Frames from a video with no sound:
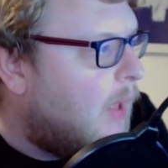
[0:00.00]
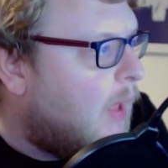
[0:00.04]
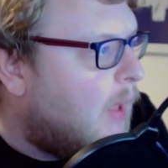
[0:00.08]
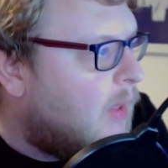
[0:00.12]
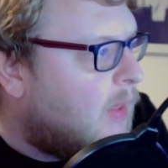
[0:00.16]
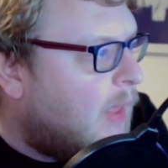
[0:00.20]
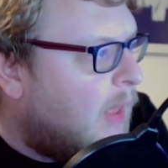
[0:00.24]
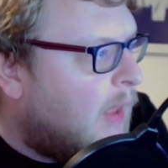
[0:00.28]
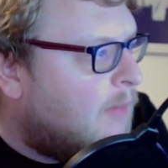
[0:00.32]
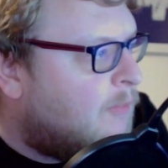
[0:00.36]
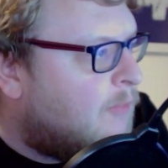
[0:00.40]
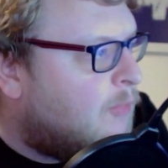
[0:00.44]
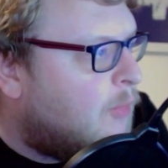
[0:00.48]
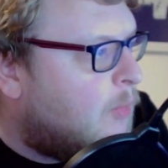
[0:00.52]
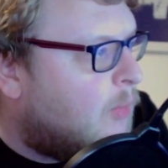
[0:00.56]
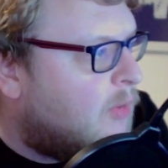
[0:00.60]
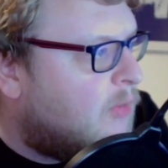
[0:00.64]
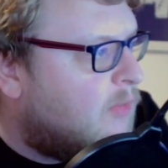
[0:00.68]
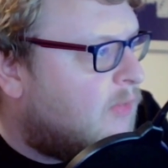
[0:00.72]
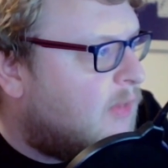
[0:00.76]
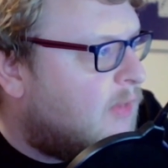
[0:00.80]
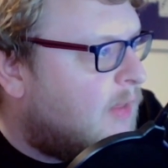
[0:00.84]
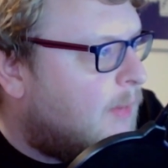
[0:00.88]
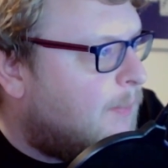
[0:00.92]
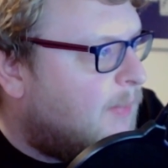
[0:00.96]

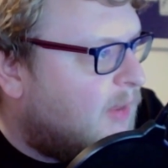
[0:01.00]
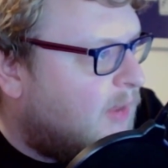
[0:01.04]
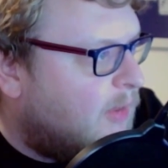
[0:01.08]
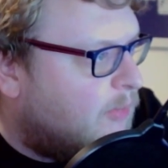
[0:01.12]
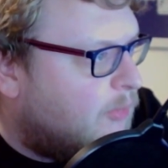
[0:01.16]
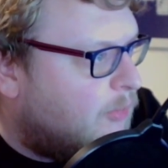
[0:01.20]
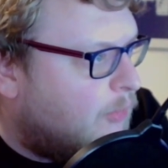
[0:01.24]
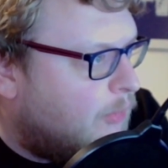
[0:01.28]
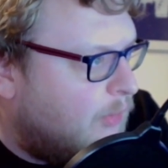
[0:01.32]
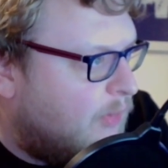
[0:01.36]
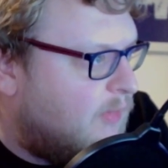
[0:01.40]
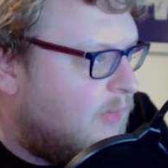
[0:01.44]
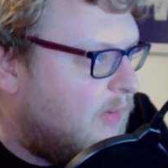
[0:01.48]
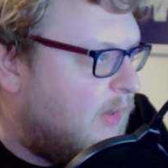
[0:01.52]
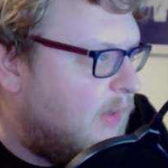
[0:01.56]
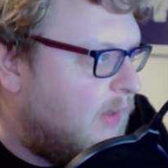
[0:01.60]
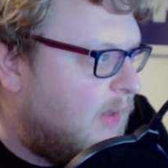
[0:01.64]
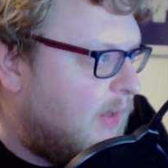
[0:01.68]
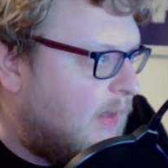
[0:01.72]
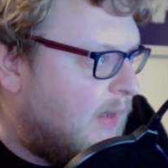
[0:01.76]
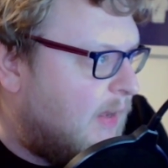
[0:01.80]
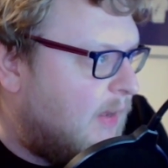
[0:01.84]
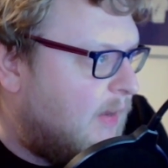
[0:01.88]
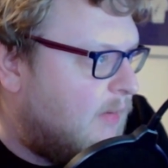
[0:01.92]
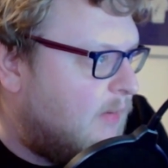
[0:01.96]
everyone's their biggest critic,
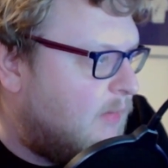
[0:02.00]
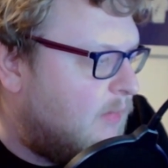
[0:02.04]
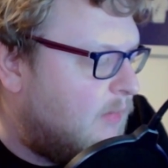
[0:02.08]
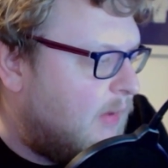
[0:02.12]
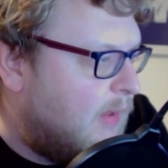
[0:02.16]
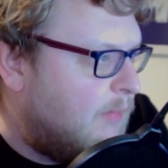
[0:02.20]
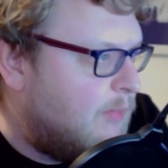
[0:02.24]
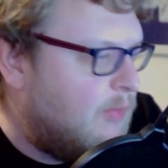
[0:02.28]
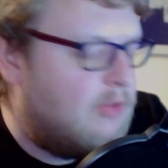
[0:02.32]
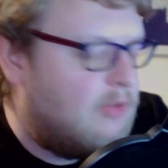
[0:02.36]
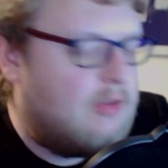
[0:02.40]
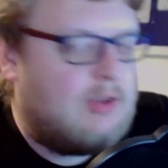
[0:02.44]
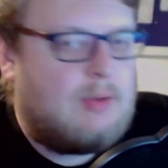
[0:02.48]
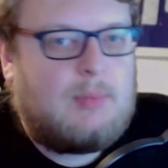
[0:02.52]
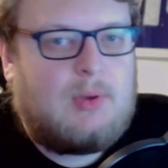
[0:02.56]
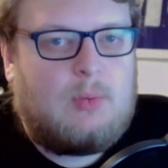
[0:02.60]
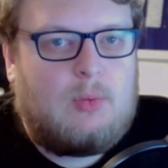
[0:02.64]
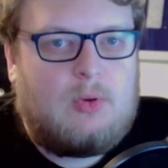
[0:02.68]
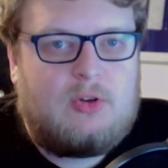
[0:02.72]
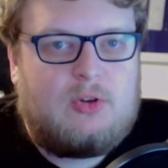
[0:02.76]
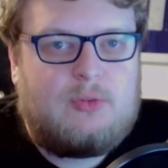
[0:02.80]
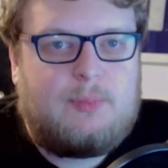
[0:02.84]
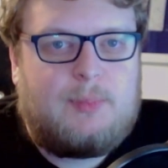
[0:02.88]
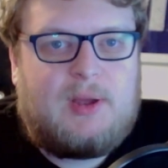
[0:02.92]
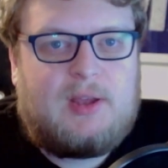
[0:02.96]
and every time I
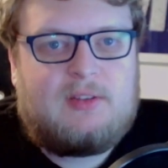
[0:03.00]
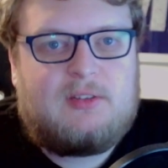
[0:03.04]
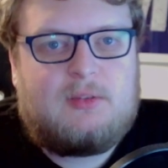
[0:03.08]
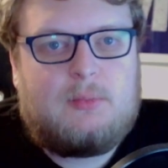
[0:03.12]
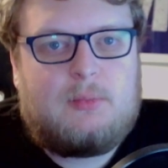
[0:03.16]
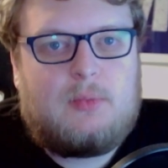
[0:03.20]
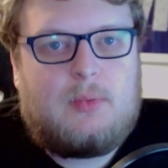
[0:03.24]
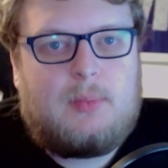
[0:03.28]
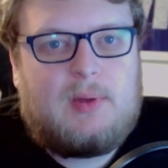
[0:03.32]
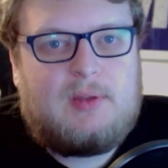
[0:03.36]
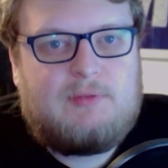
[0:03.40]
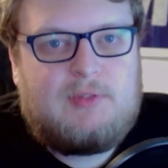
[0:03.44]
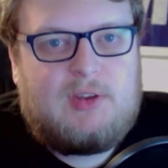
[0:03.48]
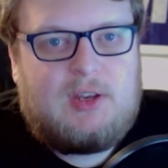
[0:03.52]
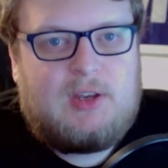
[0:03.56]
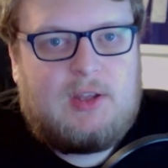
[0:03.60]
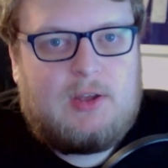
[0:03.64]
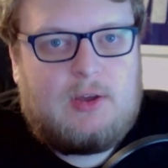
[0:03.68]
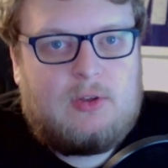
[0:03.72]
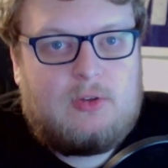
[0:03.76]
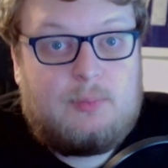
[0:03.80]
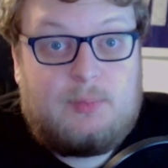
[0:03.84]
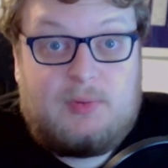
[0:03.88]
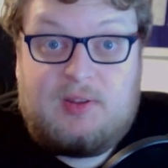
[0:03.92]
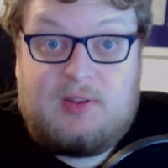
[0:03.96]
watch back some of my
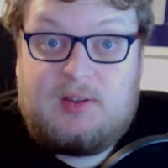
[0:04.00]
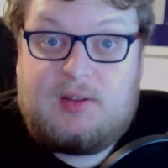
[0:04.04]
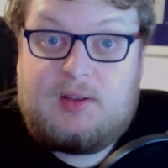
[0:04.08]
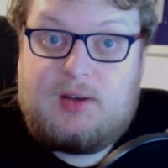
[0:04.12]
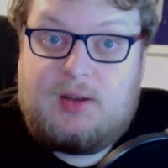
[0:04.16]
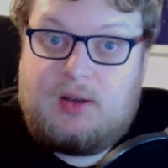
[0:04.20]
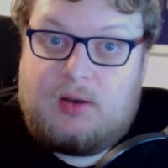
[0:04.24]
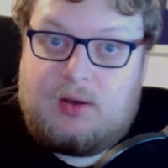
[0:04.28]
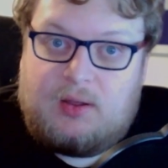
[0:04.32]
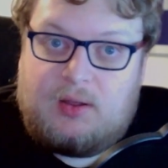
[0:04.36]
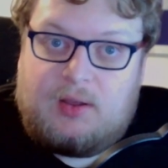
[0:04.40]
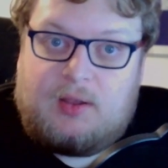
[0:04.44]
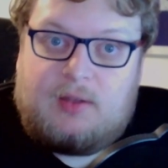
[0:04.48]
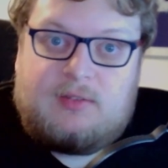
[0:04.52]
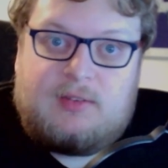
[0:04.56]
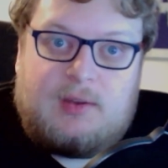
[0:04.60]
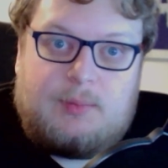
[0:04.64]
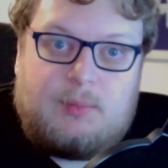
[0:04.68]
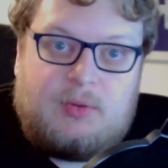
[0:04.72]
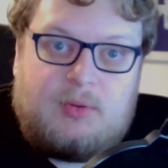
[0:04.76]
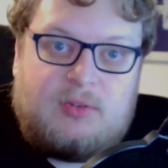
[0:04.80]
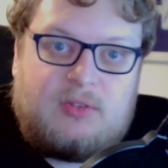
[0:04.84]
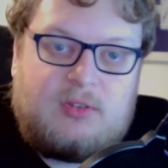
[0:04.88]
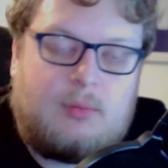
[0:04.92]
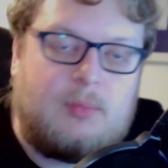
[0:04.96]
videos, particularly like I
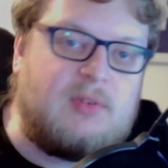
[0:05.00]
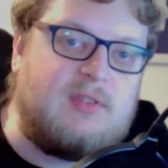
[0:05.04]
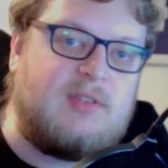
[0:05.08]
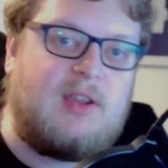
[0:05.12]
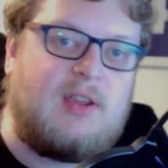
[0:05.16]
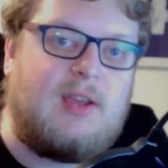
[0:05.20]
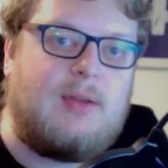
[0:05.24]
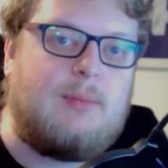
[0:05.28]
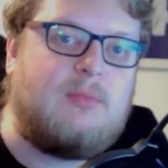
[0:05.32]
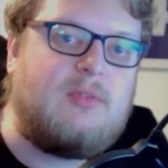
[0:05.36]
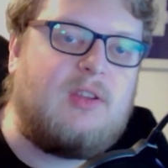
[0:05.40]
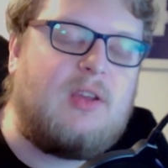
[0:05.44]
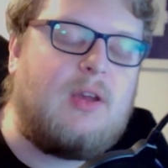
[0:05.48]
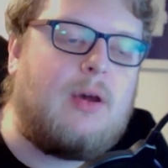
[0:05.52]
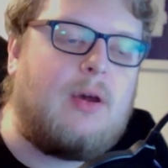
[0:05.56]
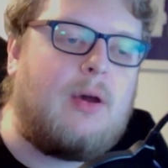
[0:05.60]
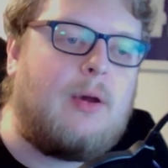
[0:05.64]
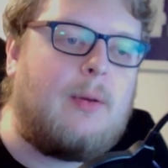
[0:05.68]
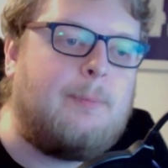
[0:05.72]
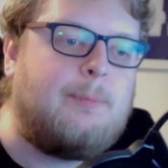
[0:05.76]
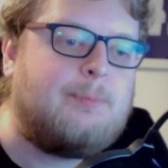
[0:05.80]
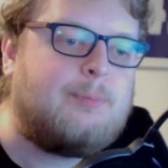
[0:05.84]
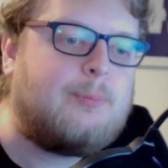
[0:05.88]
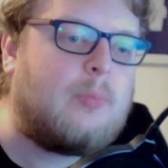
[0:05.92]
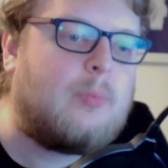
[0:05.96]
said with Summerset
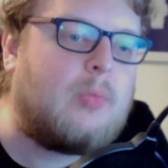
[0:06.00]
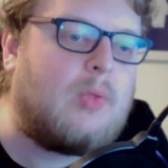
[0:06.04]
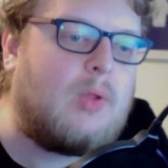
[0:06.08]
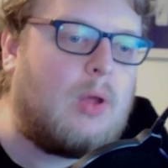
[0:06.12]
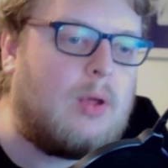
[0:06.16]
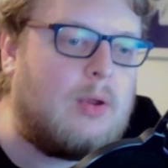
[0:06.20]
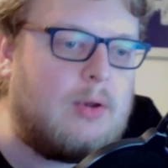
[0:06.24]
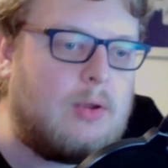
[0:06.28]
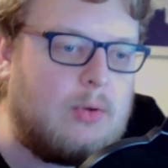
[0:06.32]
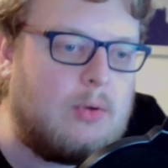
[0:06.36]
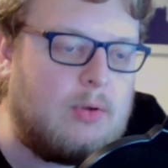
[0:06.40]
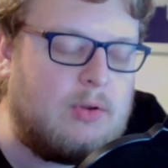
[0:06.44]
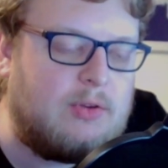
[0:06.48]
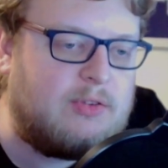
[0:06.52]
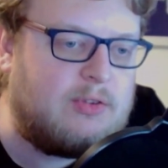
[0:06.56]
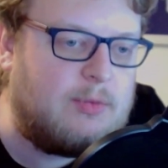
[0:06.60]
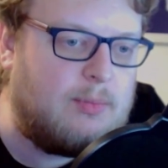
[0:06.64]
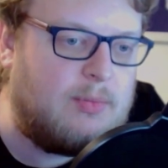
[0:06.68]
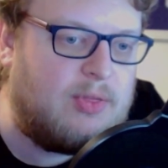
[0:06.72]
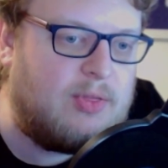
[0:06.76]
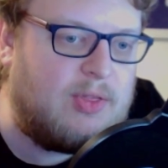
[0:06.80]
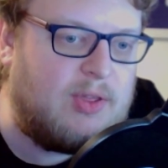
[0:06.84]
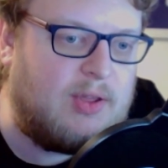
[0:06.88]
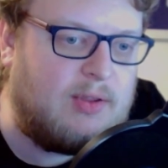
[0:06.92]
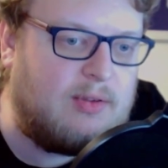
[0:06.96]
MTR, I notice some
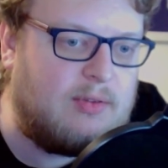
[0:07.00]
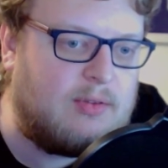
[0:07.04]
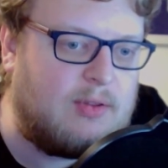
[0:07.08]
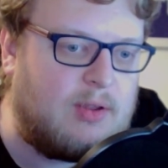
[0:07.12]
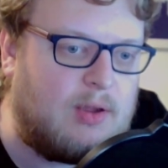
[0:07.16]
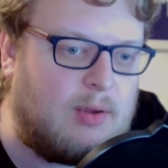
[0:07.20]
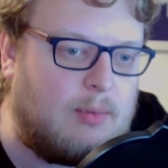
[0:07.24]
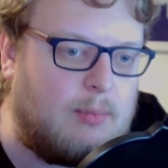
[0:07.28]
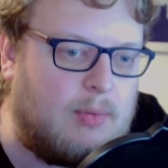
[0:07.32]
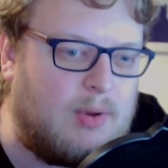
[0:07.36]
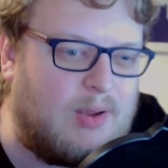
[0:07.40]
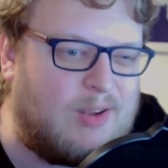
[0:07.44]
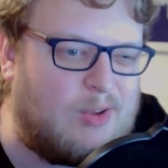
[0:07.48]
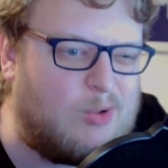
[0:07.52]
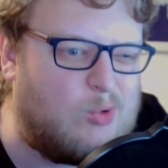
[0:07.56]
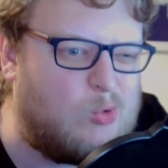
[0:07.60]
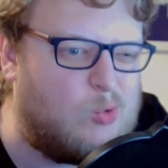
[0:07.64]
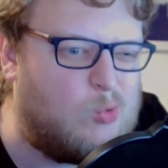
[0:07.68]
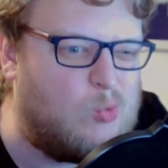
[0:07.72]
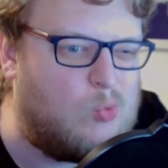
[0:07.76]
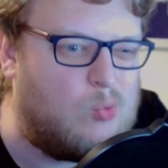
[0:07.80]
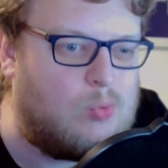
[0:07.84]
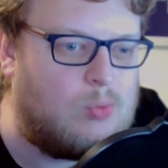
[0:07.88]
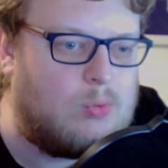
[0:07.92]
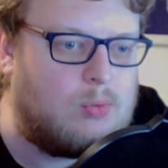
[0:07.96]
things that I'm like,
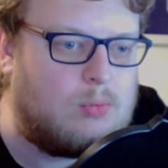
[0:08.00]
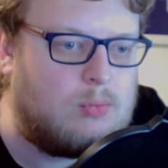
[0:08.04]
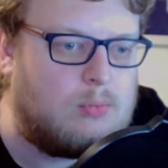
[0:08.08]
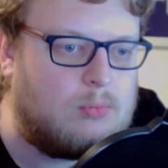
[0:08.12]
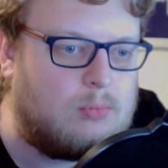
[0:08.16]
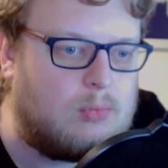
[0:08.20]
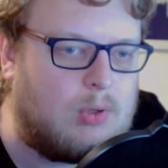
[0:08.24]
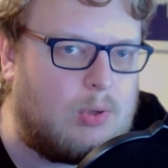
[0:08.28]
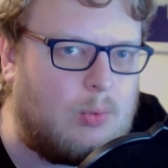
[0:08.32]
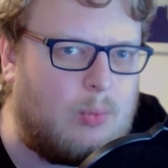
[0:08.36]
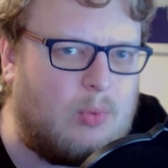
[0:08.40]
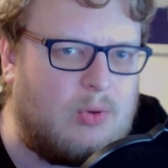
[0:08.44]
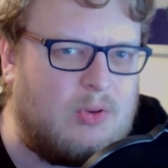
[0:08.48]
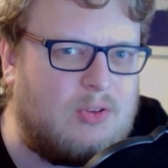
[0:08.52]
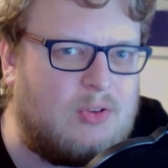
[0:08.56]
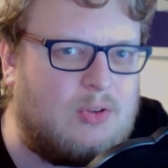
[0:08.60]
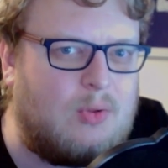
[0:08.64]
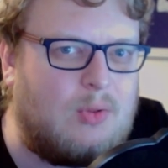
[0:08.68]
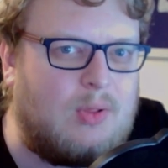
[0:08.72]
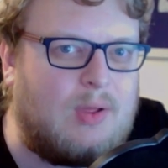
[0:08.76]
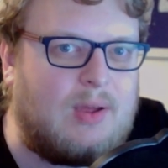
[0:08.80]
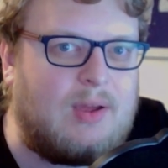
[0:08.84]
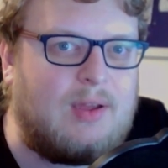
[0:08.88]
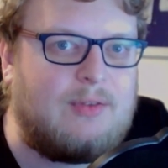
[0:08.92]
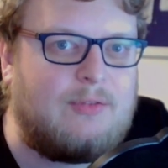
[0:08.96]
ooh, I wouldn't do
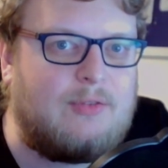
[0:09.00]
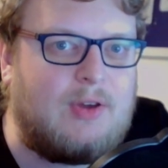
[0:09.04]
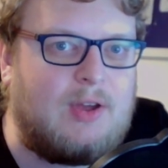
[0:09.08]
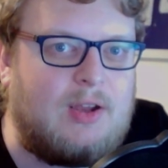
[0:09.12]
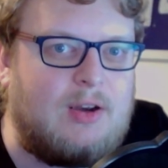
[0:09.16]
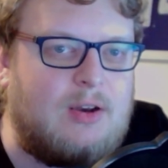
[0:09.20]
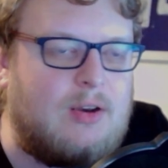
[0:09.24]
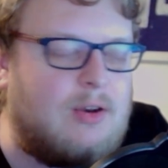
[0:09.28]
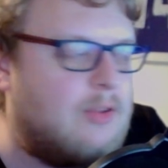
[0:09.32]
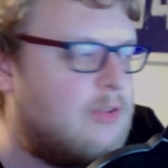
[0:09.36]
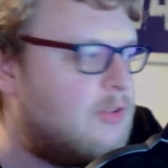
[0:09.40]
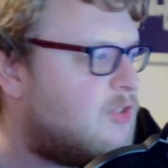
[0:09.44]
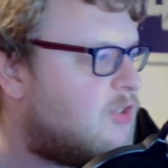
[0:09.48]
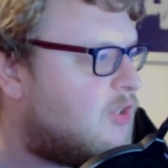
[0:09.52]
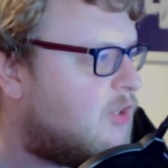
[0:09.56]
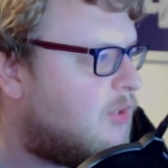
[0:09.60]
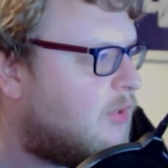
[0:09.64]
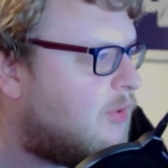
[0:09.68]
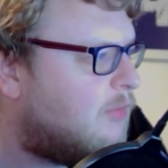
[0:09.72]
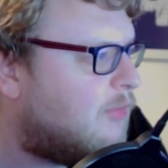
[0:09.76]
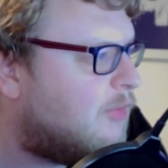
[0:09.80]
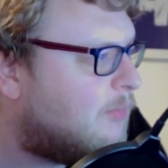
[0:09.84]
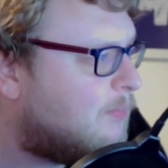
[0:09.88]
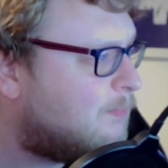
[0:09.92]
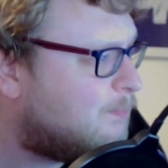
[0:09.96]
that if I had another
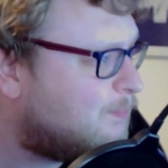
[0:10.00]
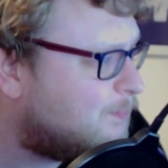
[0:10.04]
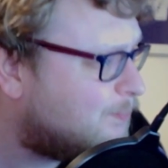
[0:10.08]
chance.